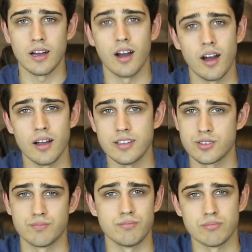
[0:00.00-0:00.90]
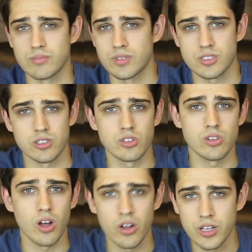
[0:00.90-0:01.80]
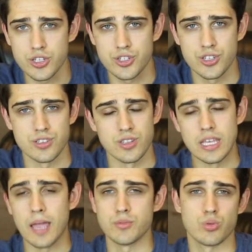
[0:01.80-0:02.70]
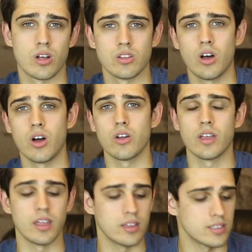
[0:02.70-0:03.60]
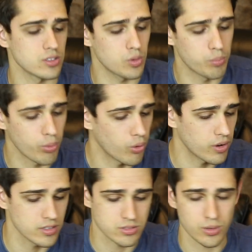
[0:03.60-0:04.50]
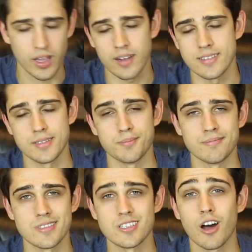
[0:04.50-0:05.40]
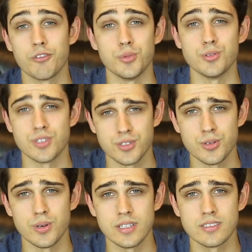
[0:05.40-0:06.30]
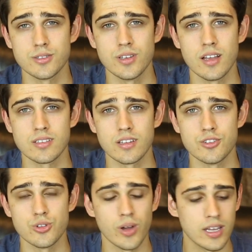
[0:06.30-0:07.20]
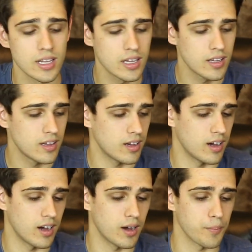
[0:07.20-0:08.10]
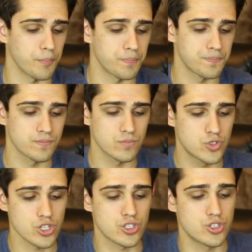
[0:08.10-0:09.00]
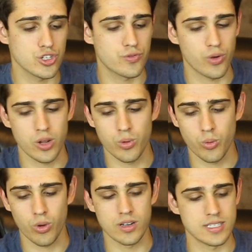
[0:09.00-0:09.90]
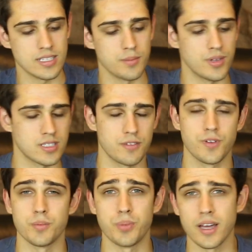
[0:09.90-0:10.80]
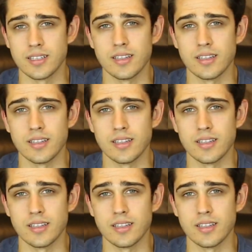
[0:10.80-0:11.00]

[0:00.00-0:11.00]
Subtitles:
It's a little longish because the games went on long, and it's a little boring, so I added some soft music to it so you guys can enjoy it. Just for anyone who wanted to see it, because I felt bad